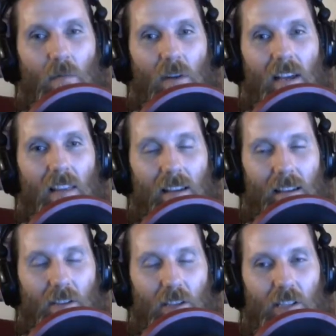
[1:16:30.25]
way
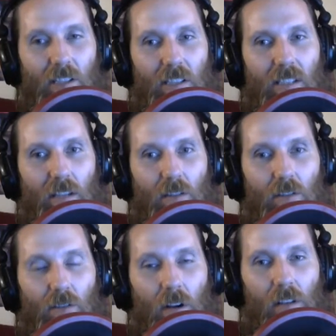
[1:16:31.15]
that she's still
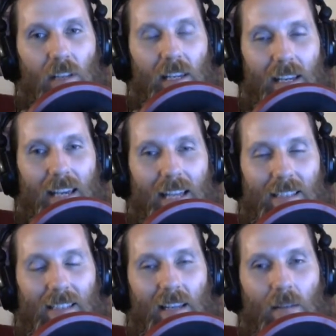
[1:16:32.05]
struggling
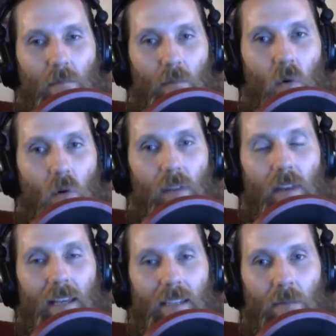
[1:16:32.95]
against it more
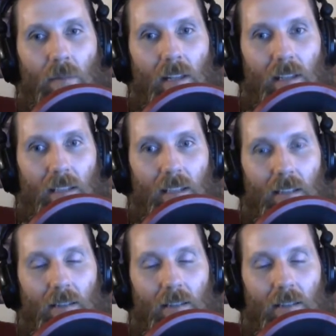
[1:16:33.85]
than Isabella did.